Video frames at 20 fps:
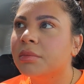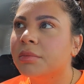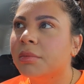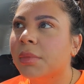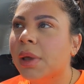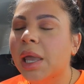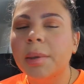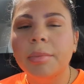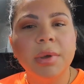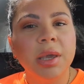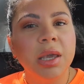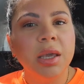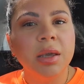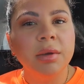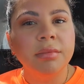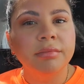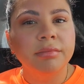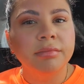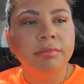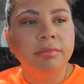
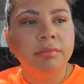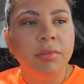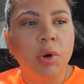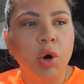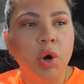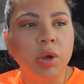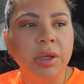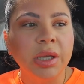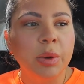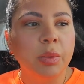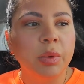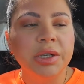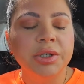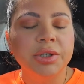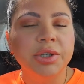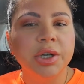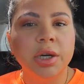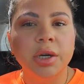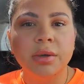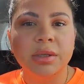maybe early
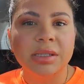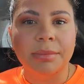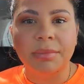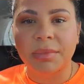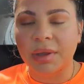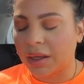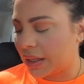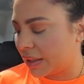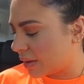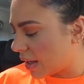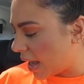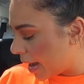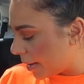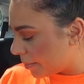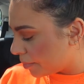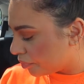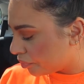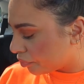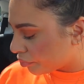winter, something like that.